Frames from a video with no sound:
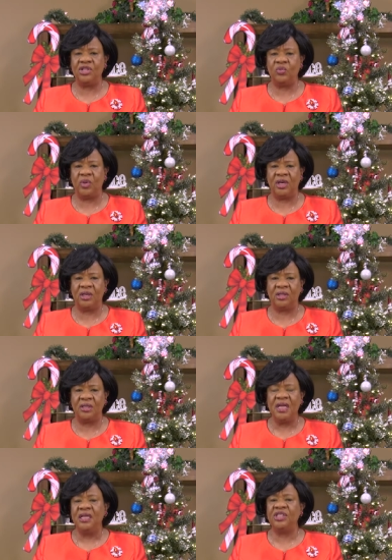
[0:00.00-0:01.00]
the
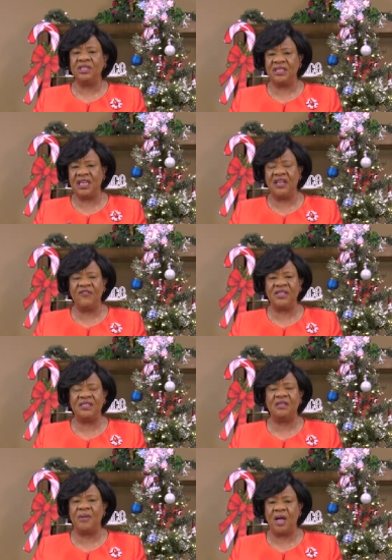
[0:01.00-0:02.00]
world to give us
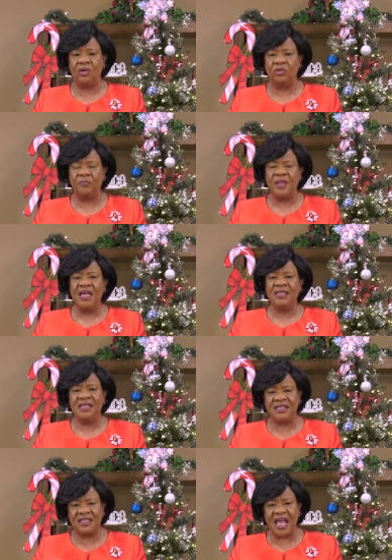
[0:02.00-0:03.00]
some hope,
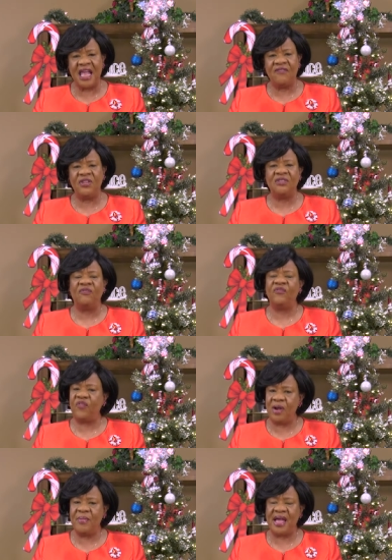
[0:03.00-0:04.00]
to save us
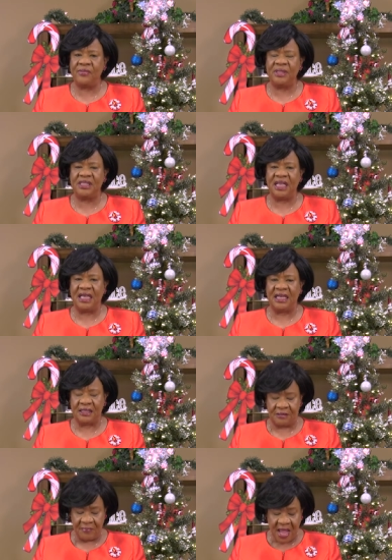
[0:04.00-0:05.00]
from our
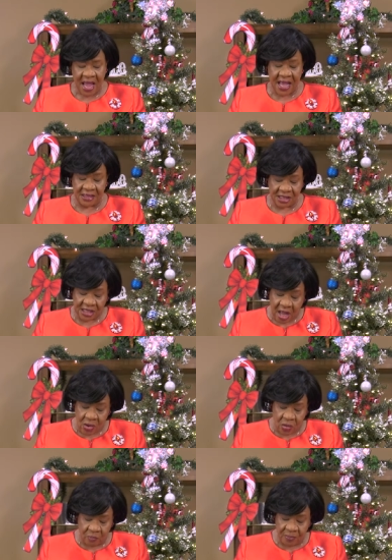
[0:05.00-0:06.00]
sins. And
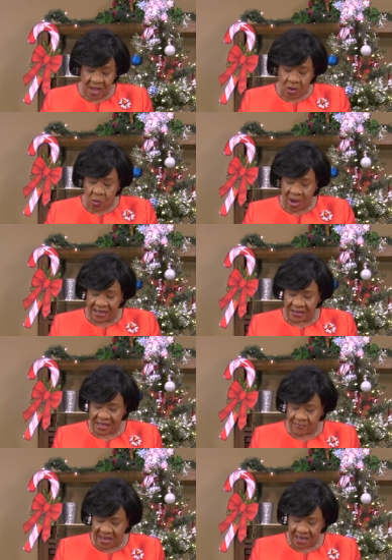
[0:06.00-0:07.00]
so, what does
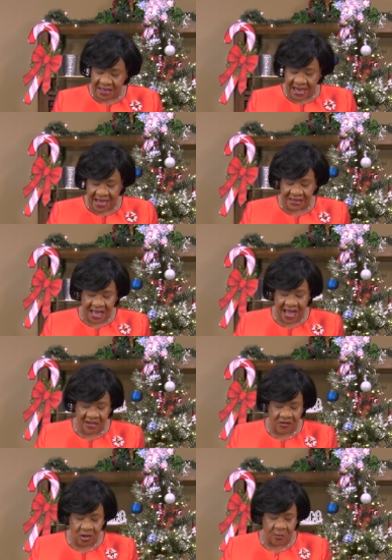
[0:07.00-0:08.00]
it mean again to
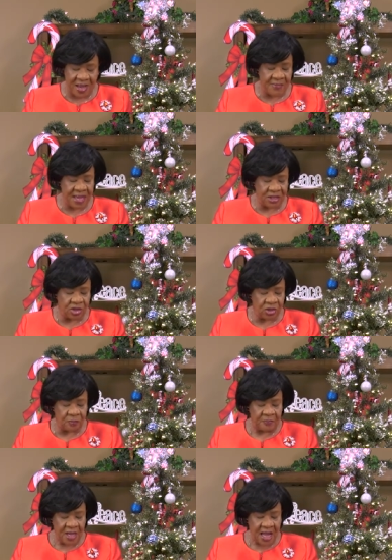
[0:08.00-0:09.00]
have hope? It means to